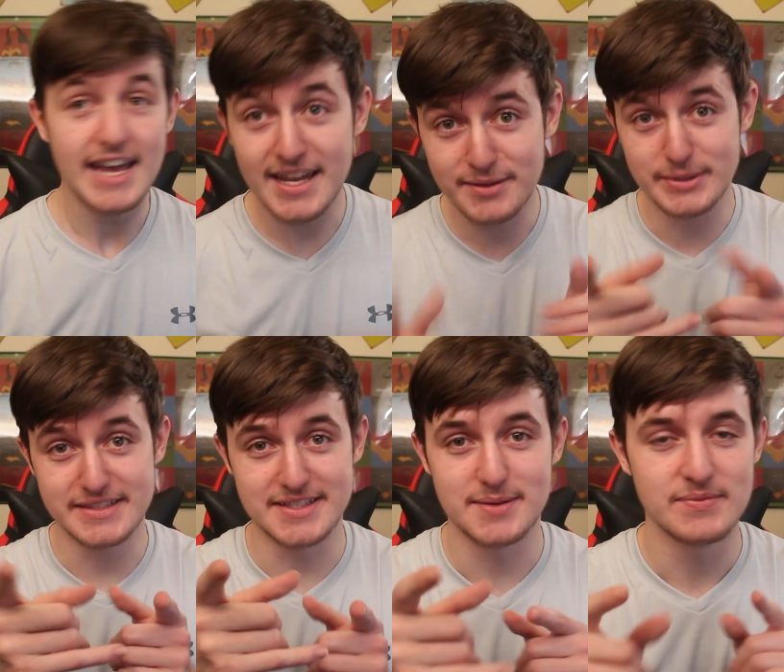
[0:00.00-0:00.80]

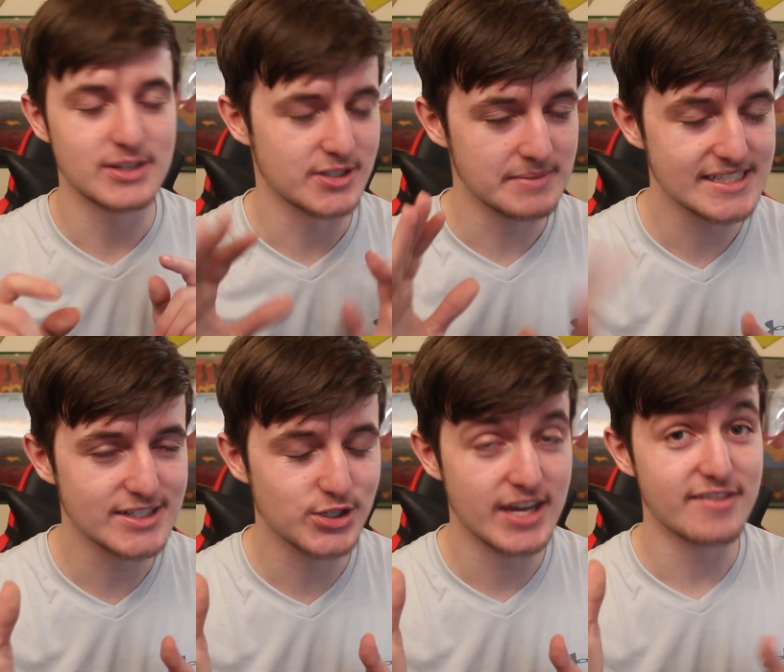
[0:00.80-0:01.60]
Anyways, there's a
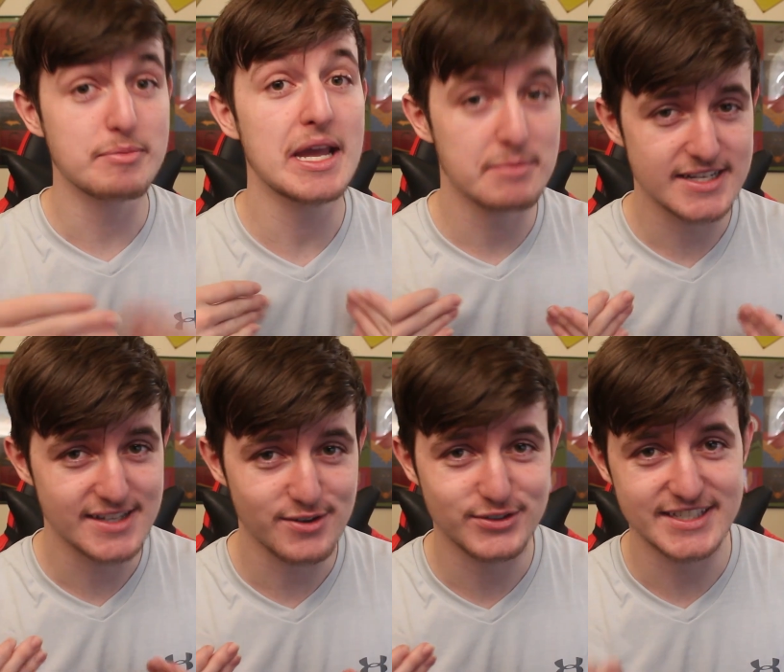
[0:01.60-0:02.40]
message that I've paid
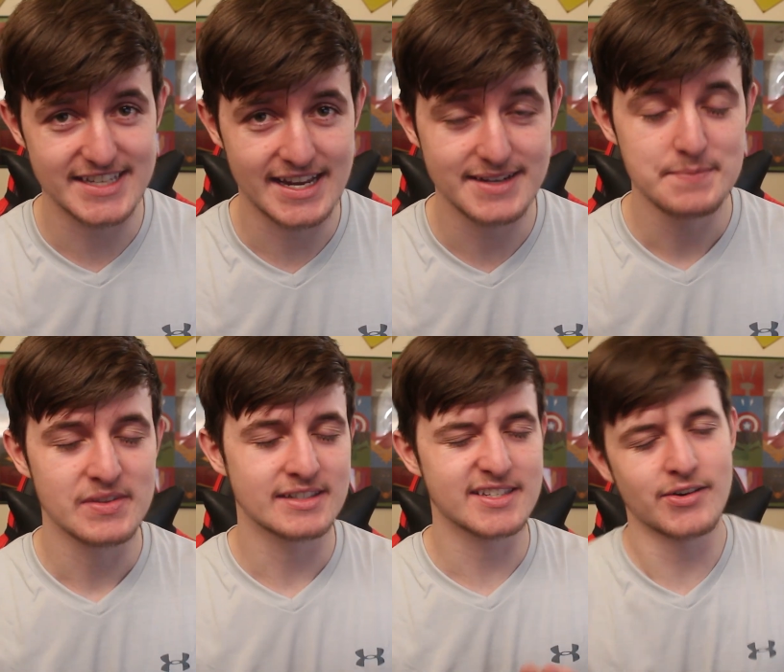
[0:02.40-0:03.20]
myself to say,
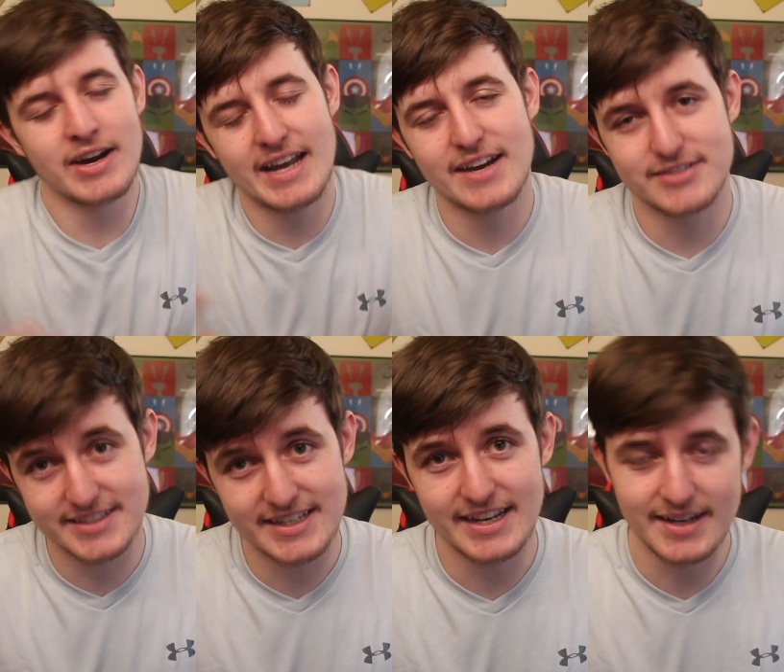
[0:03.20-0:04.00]
so I have to
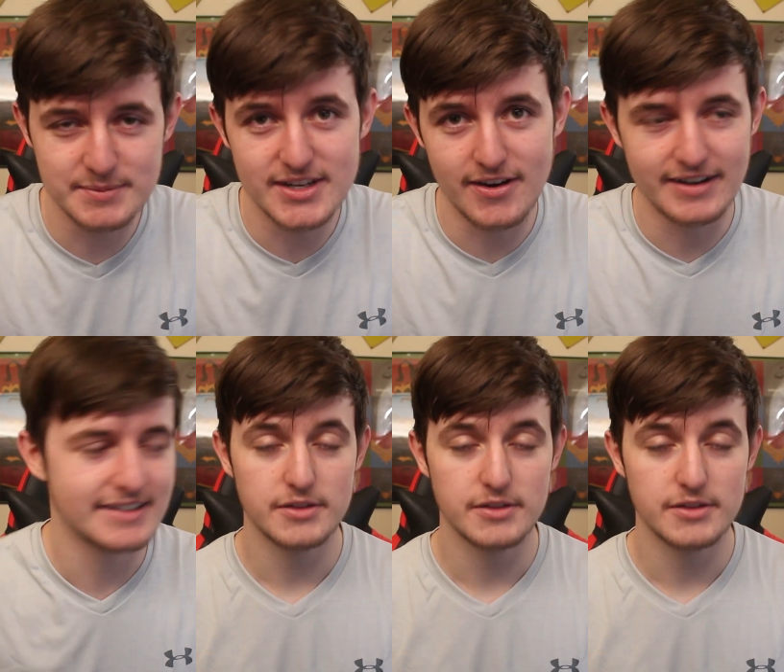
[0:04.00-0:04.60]
say it, I'm sorry.